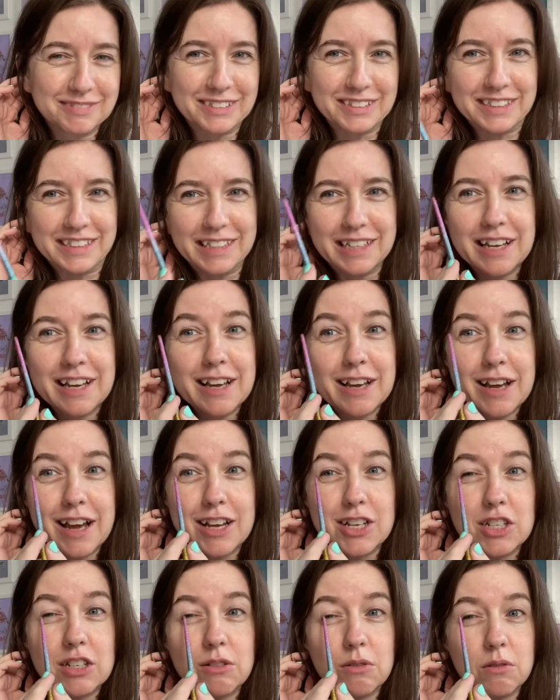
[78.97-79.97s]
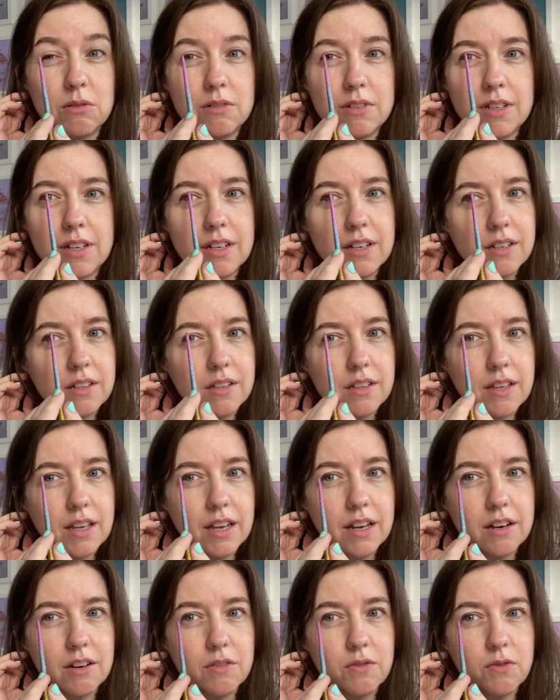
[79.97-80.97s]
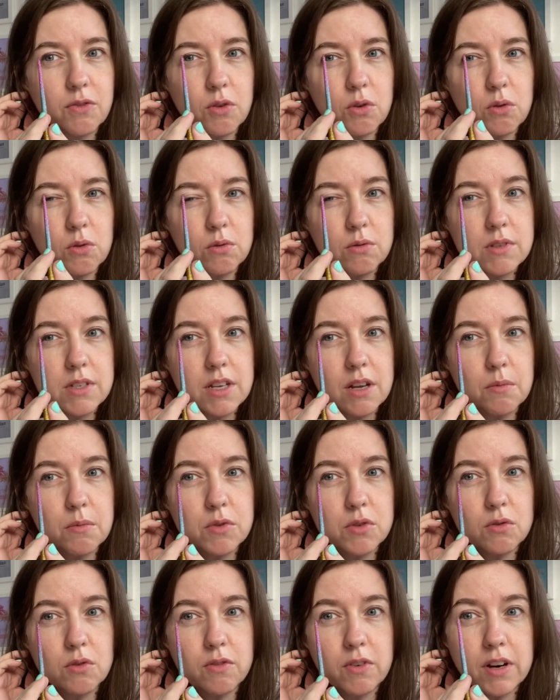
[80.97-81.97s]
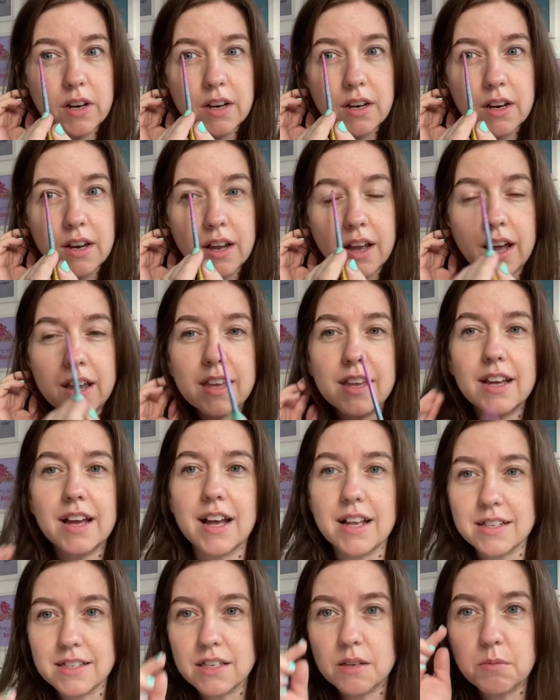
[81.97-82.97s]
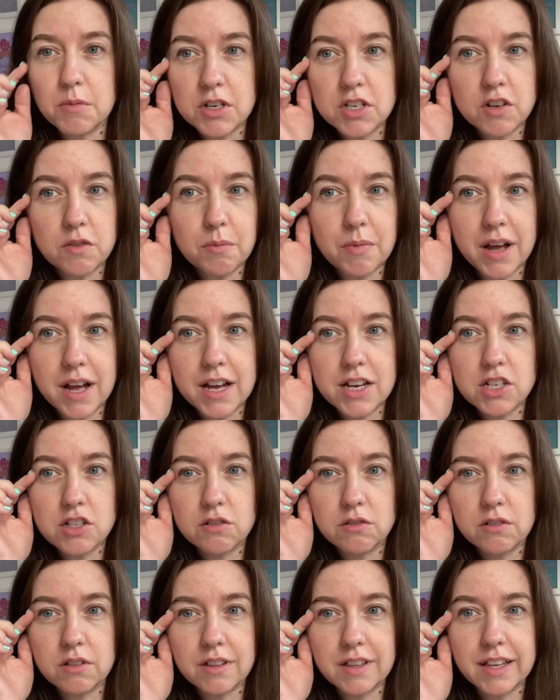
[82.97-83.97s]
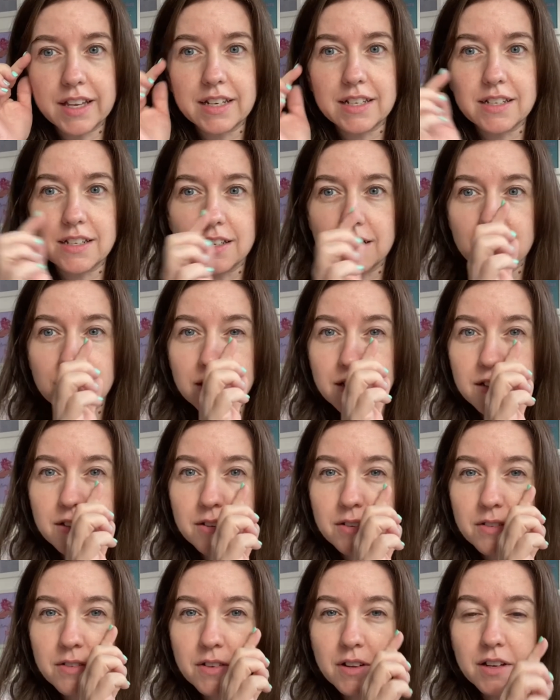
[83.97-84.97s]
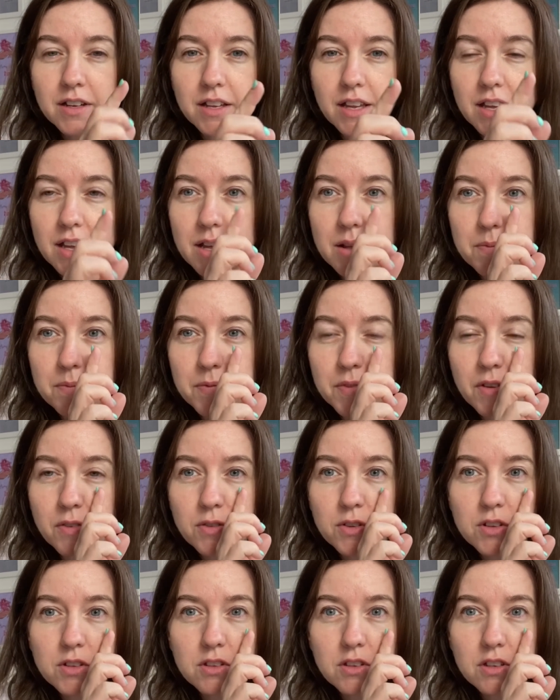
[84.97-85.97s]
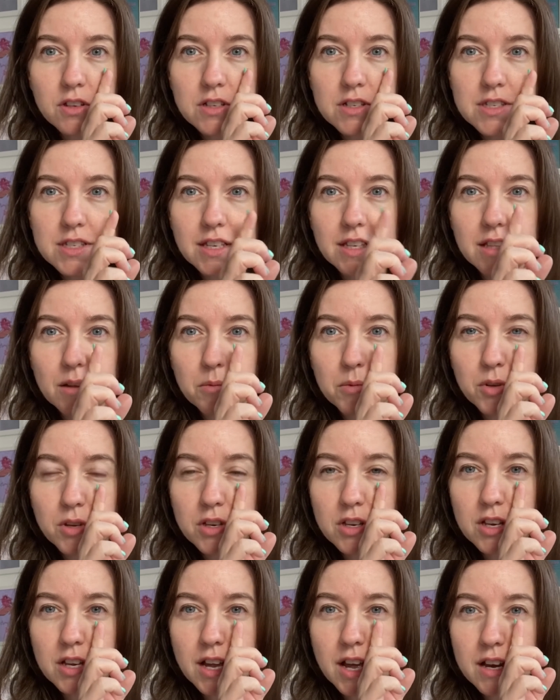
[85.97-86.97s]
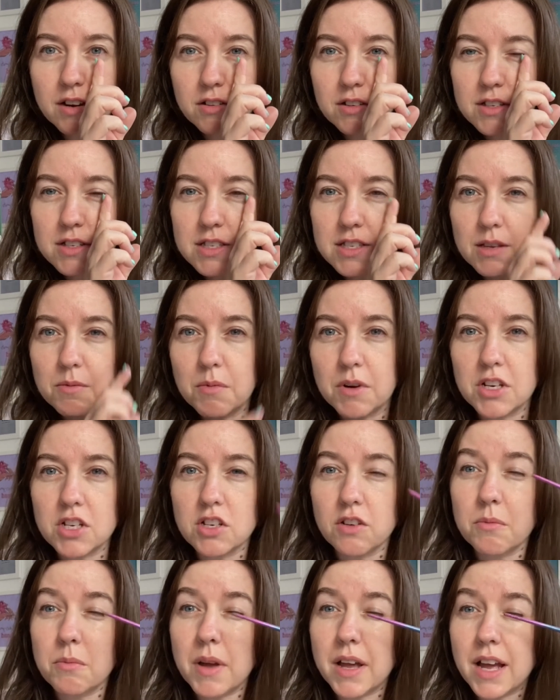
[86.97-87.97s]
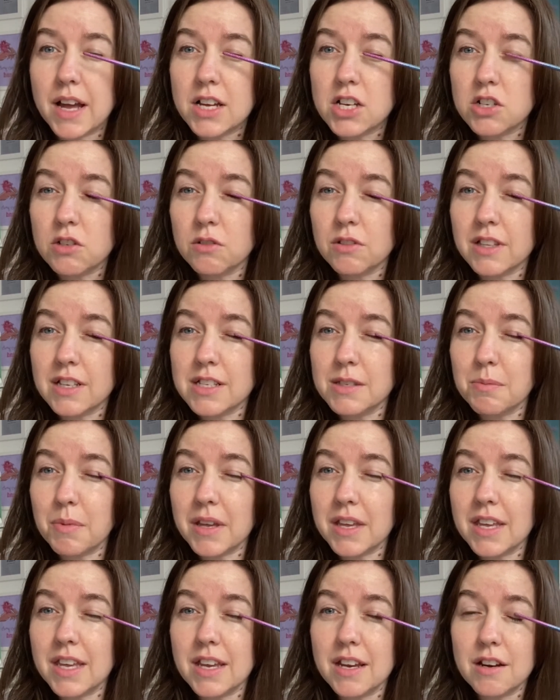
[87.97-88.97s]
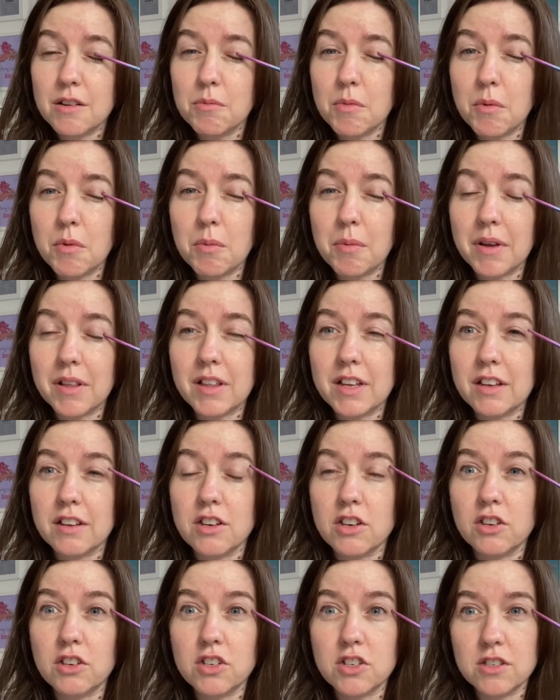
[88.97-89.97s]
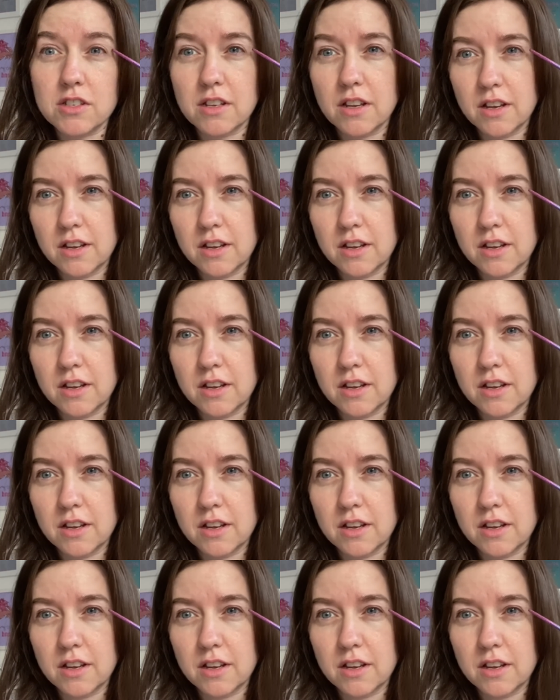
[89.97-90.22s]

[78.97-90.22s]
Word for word: great, as you get older, the kind of fold comes over and you can't see much of my actual lid. Um, if you can see them looking, you can't really see much of my actual, this bit here, my like you just,